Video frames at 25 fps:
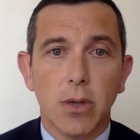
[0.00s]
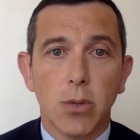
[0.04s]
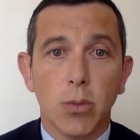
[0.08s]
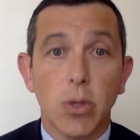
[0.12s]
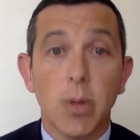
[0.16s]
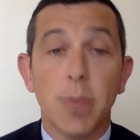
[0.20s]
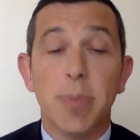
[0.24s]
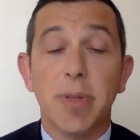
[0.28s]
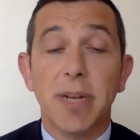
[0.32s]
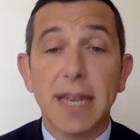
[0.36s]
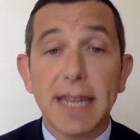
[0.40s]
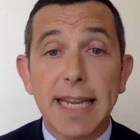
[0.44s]

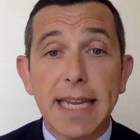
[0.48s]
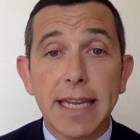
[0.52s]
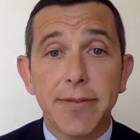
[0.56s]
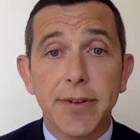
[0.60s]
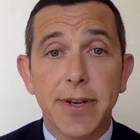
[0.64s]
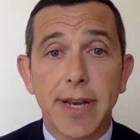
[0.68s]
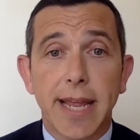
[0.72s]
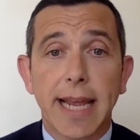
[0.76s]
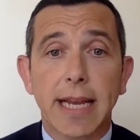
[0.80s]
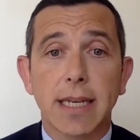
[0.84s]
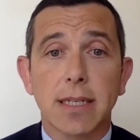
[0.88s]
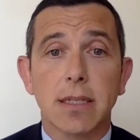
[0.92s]
We believe
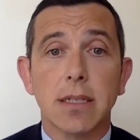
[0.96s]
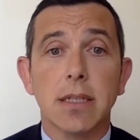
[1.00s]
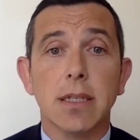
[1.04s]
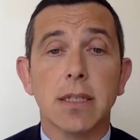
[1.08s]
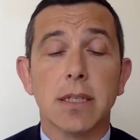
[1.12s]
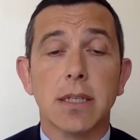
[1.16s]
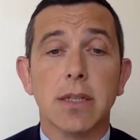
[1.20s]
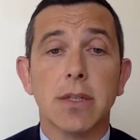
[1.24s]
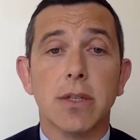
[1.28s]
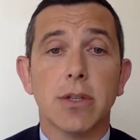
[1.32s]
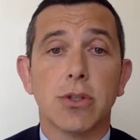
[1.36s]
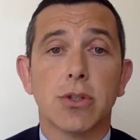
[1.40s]
in
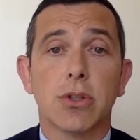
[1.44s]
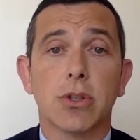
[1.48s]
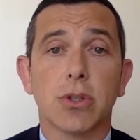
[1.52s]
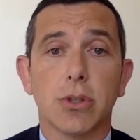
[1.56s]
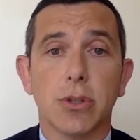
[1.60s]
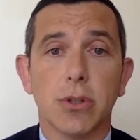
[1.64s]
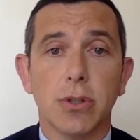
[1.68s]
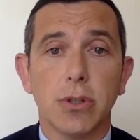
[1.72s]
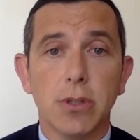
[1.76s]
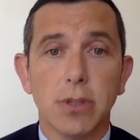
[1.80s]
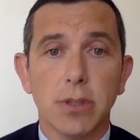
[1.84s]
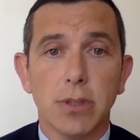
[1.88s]
excellence in this
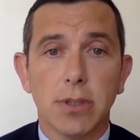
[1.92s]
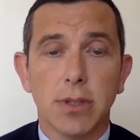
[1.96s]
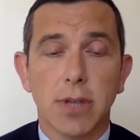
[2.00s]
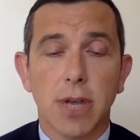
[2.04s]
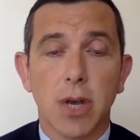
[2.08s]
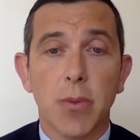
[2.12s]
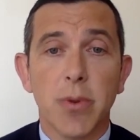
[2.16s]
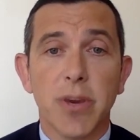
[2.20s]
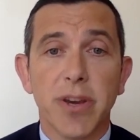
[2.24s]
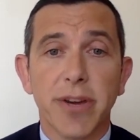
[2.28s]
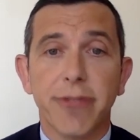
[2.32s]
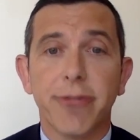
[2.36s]
school,
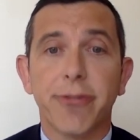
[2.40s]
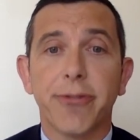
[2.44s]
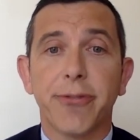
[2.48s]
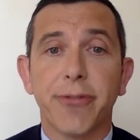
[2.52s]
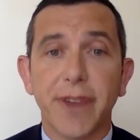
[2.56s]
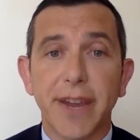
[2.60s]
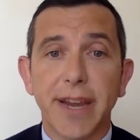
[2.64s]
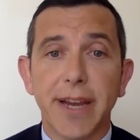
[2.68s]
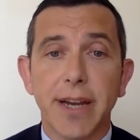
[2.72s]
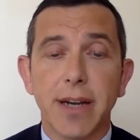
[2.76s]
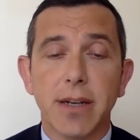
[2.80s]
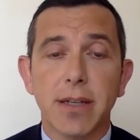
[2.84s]
and we are
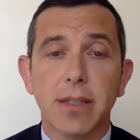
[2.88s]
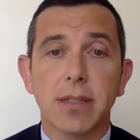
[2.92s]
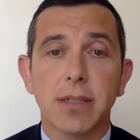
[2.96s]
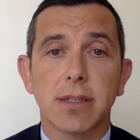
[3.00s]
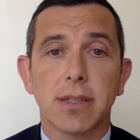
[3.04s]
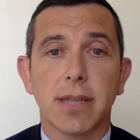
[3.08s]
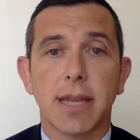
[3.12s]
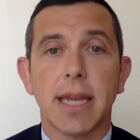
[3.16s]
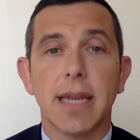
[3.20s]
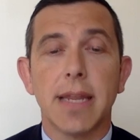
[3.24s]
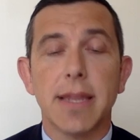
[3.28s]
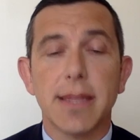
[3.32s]

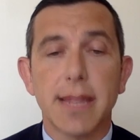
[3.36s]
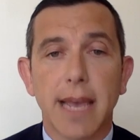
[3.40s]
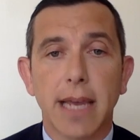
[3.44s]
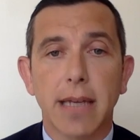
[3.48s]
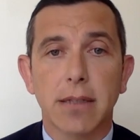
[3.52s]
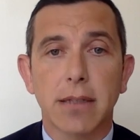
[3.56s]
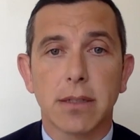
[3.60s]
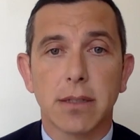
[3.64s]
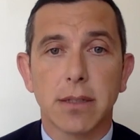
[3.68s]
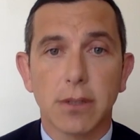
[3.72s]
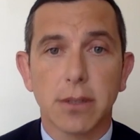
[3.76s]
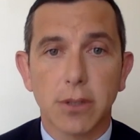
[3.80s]
fearless in
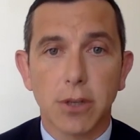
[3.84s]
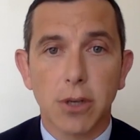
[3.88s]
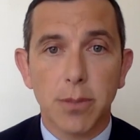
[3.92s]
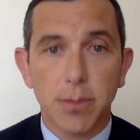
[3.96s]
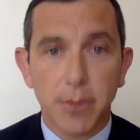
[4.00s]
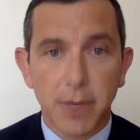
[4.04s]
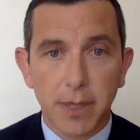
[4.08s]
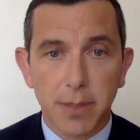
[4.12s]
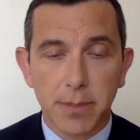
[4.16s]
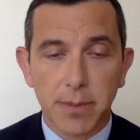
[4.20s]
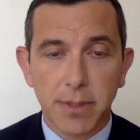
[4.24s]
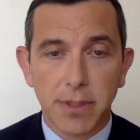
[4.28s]
that
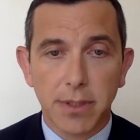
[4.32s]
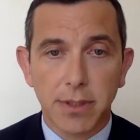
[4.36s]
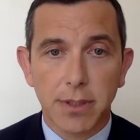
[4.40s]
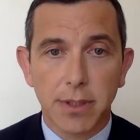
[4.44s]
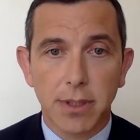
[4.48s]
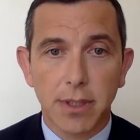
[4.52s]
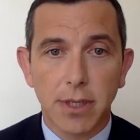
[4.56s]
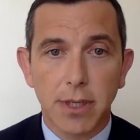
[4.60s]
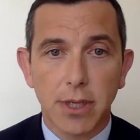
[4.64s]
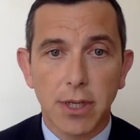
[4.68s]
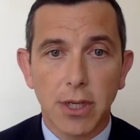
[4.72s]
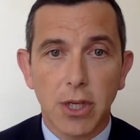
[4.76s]
commitment.
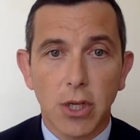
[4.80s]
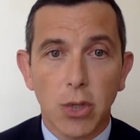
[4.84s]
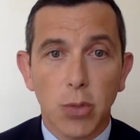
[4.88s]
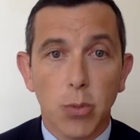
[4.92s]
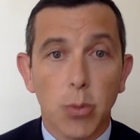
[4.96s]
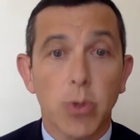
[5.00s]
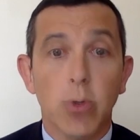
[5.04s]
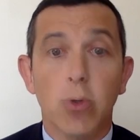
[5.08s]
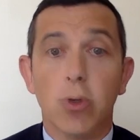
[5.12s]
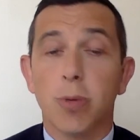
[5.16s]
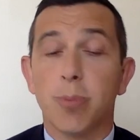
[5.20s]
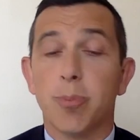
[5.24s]

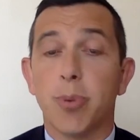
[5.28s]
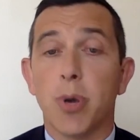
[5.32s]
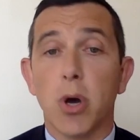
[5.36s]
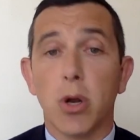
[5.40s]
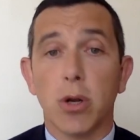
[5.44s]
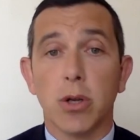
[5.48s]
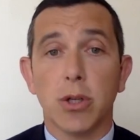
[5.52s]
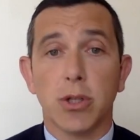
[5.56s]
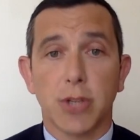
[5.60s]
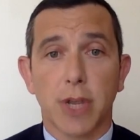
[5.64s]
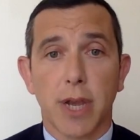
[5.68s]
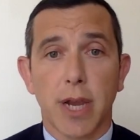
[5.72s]
We don't
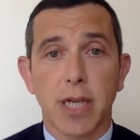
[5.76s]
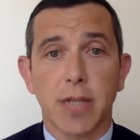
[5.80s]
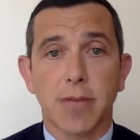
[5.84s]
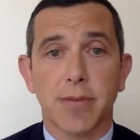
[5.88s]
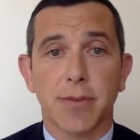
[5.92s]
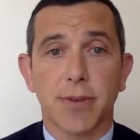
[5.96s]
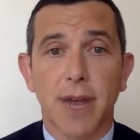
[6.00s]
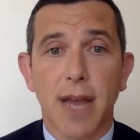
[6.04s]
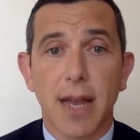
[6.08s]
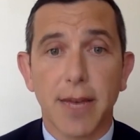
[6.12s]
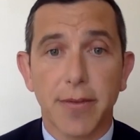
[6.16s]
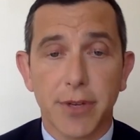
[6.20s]
apologise
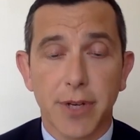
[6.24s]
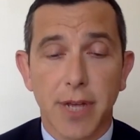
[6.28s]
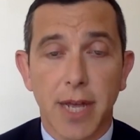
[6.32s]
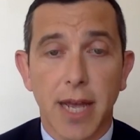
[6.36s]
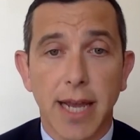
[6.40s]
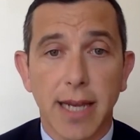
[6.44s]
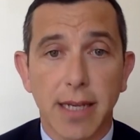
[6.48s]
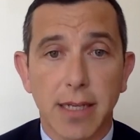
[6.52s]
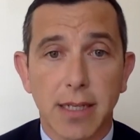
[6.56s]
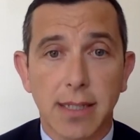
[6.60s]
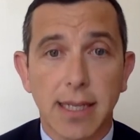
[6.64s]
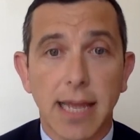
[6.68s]
for having
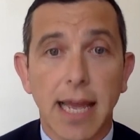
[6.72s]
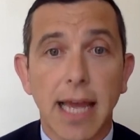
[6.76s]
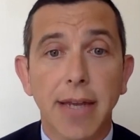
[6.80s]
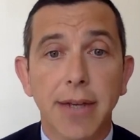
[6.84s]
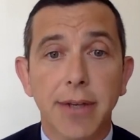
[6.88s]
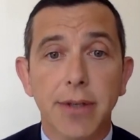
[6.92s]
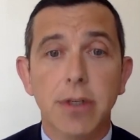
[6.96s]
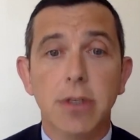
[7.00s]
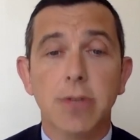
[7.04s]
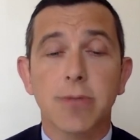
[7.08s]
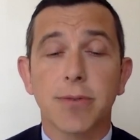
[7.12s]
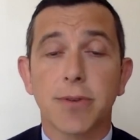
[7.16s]
high
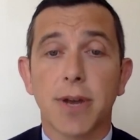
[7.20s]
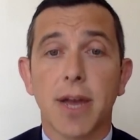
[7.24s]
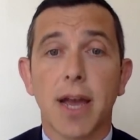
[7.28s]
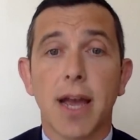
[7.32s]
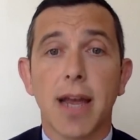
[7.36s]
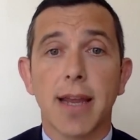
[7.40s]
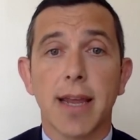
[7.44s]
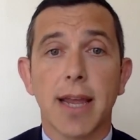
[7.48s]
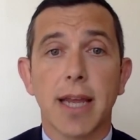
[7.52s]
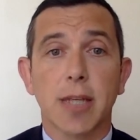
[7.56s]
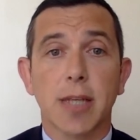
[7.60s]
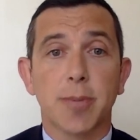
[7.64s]
standards, for
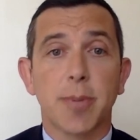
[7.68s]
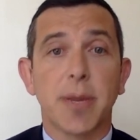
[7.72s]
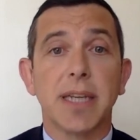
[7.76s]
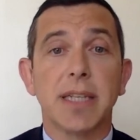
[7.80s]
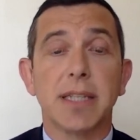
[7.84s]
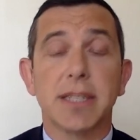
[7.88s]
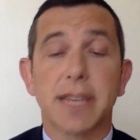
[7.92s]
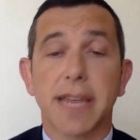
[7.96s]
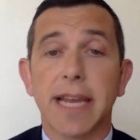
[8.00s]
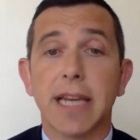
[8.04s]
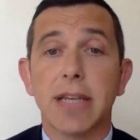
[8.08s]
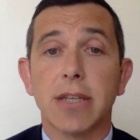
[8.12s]
high
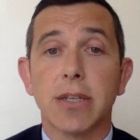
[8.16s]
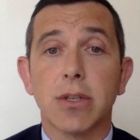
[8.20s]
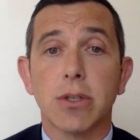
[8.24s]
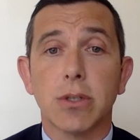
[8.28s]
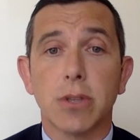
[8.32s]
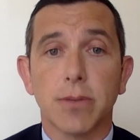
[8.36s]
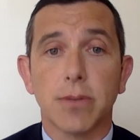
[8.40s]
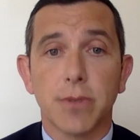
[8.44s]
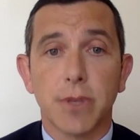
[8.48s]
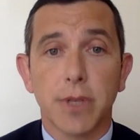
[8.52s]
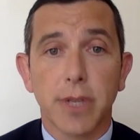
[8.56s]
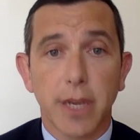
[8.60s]
expectations
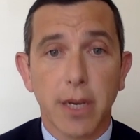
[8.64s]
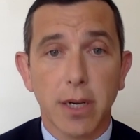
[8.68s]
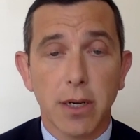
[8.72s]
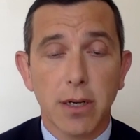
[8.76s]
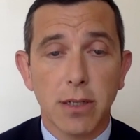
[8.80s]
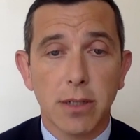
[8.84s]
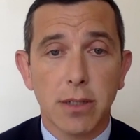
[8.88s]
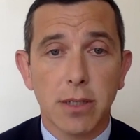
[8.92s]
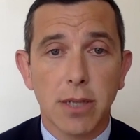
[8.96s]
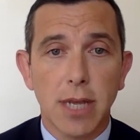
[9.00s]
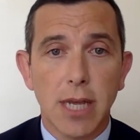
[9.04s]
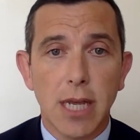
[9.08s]
of the
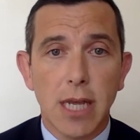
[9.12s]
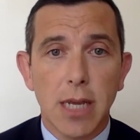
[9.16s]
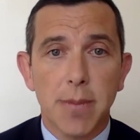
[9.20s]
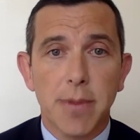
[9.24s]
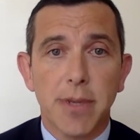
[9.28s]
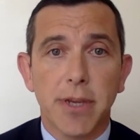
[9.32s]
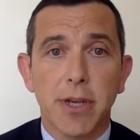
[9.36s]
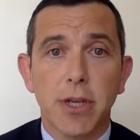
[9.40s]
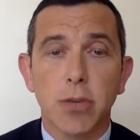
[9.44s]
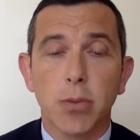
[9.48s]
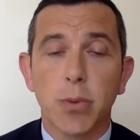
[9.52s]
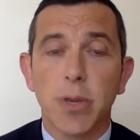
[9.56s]
girls,
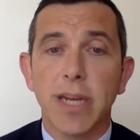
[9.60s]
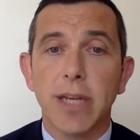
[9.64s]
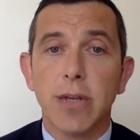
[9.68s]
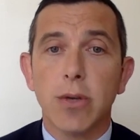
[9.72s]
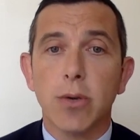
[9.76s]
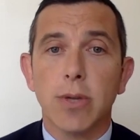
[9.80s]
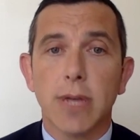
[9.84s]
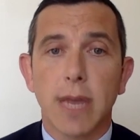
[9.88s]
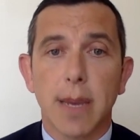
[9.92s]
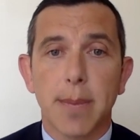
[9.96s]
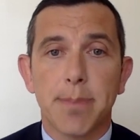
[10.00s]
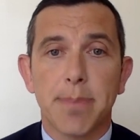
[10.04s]
because we
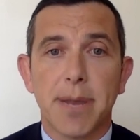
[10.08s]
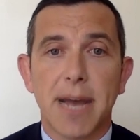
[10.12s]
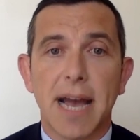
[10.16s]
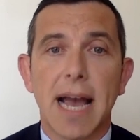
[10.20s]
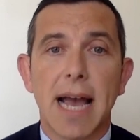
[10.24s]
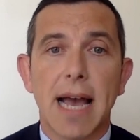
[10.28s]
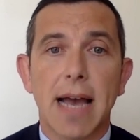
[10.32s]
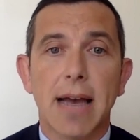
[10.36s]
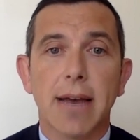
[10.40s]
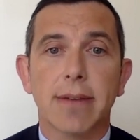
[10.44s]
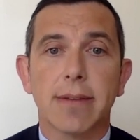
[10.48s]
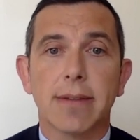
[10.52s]
know that
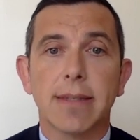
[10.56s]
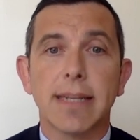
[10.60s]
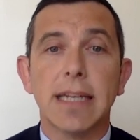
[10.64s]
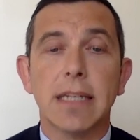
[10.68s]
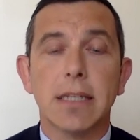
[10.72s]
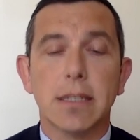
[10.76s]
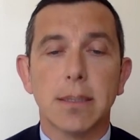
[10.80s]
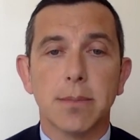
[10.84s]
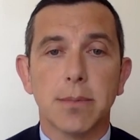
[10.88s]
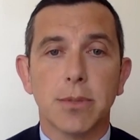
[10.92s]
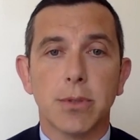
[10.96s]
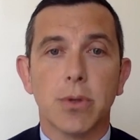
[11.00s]
path
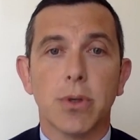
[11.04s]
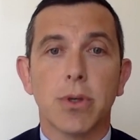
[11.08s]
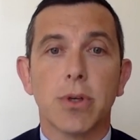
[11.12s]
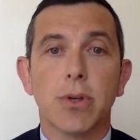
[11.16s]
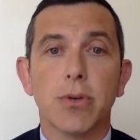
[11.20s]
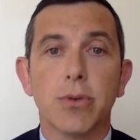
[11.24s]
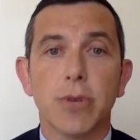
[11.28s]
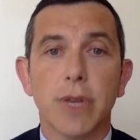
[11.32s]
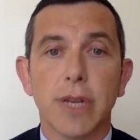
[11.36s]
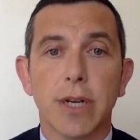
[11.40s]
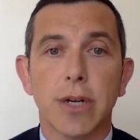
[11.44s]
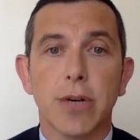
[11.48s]
leads them to a
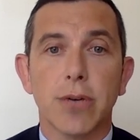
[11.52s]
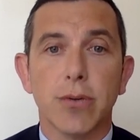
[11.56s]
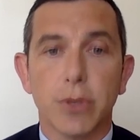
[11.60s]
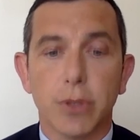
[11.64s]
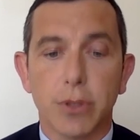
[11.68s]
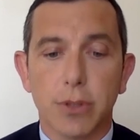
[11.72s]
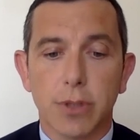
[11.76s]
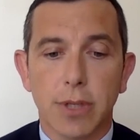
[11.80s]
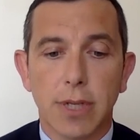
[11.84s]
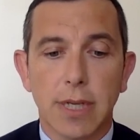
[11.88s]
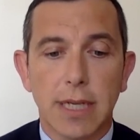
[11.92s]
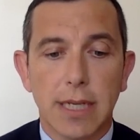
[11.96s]
greater
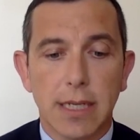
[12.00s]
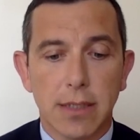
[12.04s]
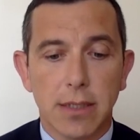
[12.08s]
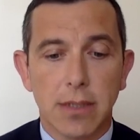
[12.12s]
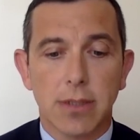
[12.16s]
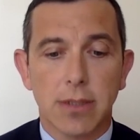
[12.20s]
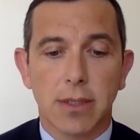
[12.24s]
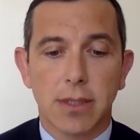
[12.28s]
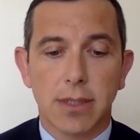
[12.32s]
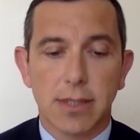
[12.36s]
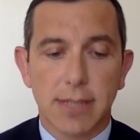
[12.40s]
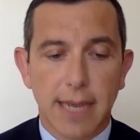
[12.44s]
route to
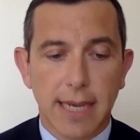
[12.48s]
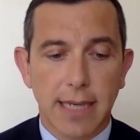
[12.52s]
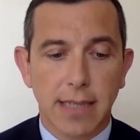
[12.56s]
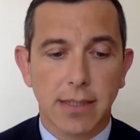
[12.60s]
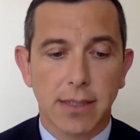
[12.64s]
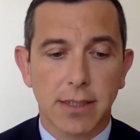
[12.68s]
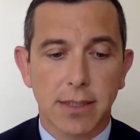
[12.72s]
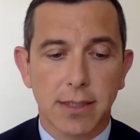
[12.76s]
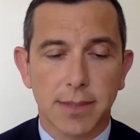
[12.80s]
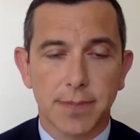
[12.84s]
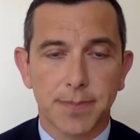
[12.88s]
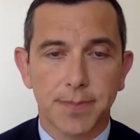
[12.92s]

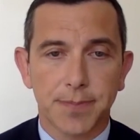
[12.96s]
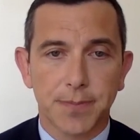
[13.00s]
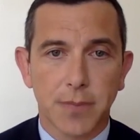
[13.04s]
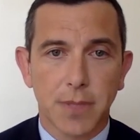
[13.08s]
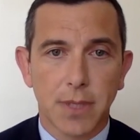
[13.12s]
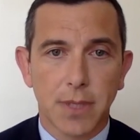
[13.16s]
success.